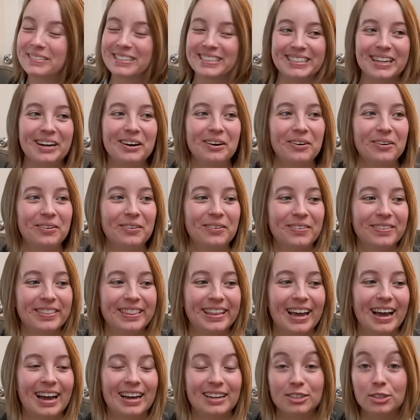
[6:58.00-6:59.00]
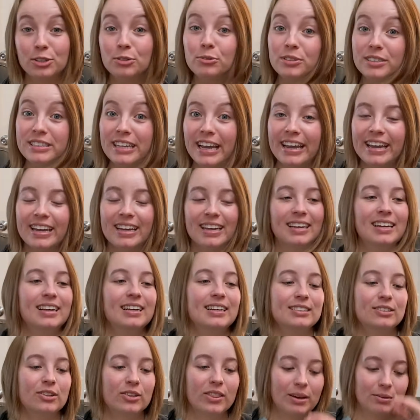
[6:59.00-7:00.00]
on Tuesday.
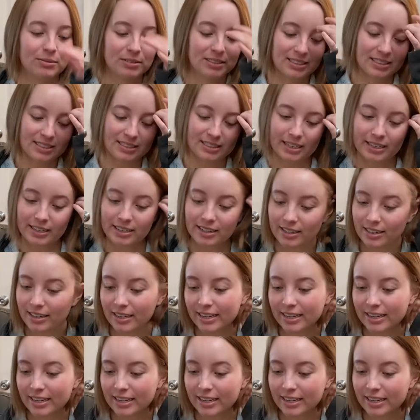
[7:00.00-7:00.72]
So that was exciting.